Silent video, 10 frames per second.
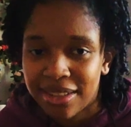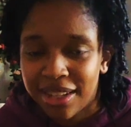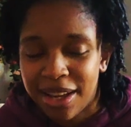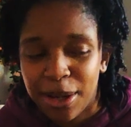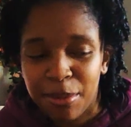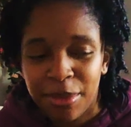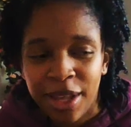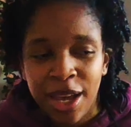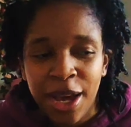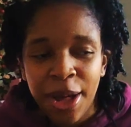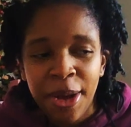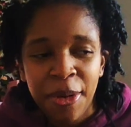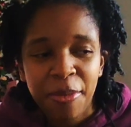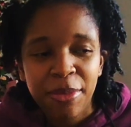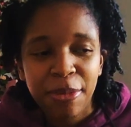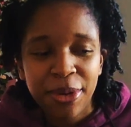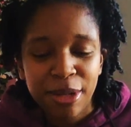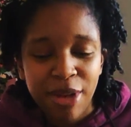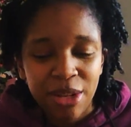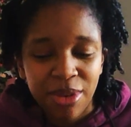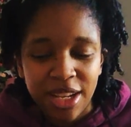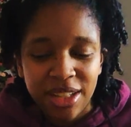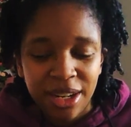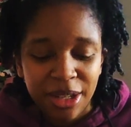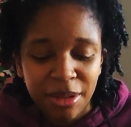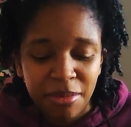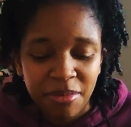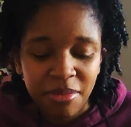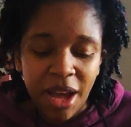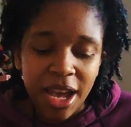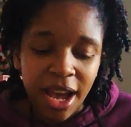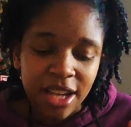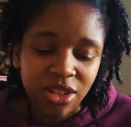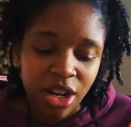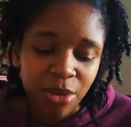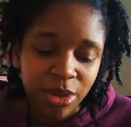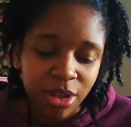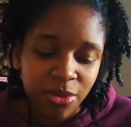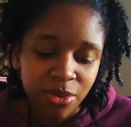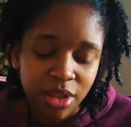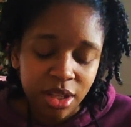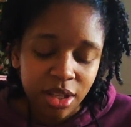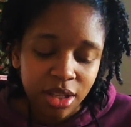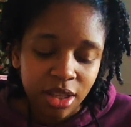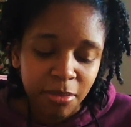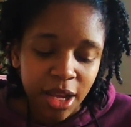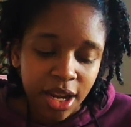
But pretty much when I started, I started with the main